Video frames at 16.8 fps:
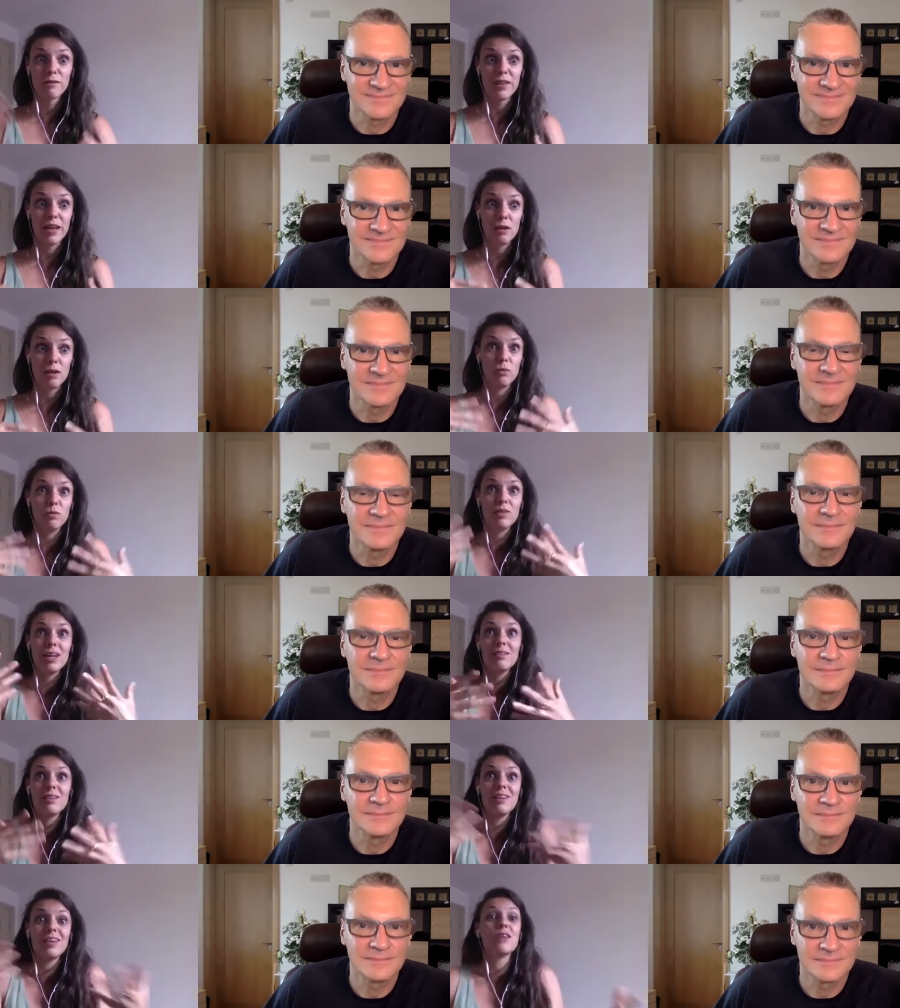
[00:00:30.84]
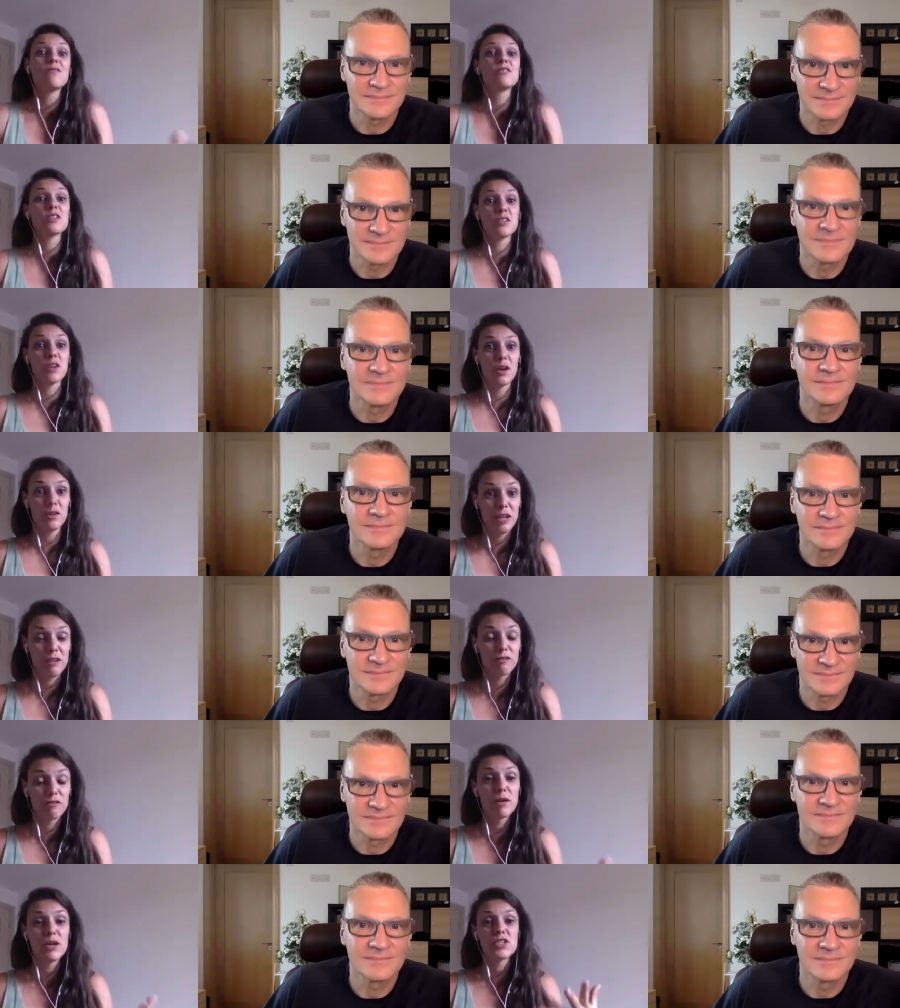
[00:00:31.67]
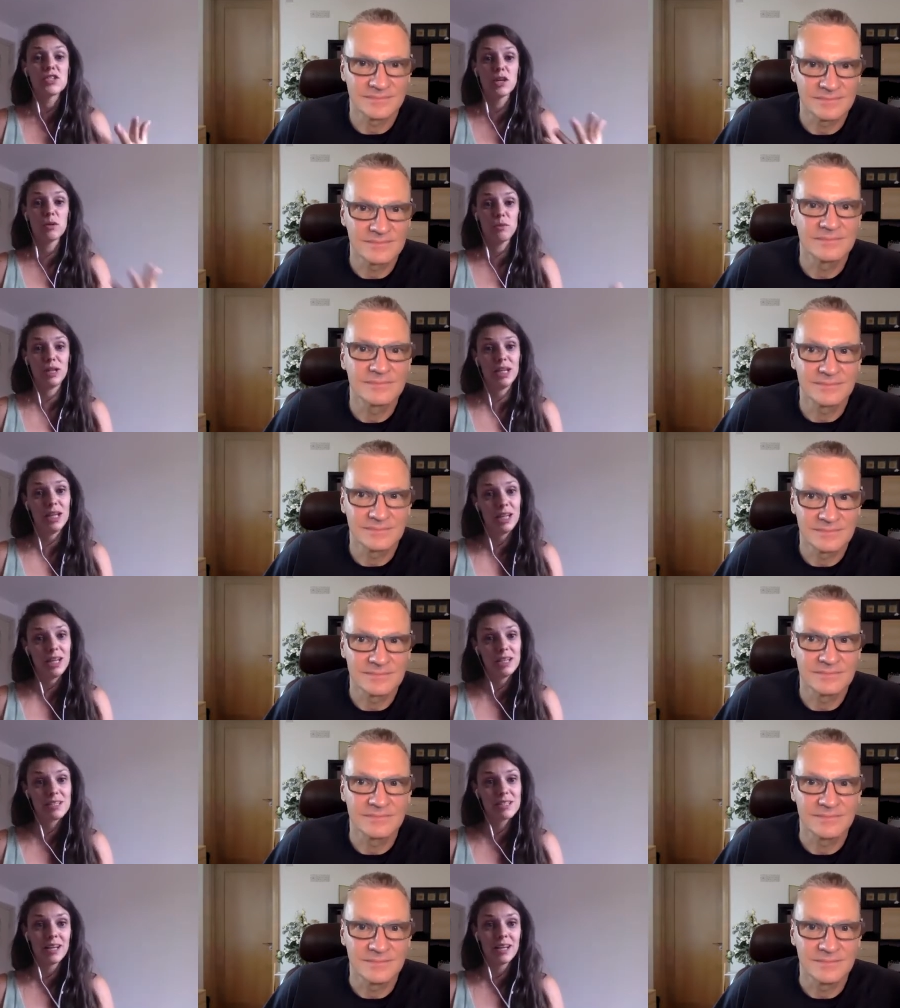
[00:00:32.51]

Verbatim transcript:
Speaker 1: that that gives us all the information that we need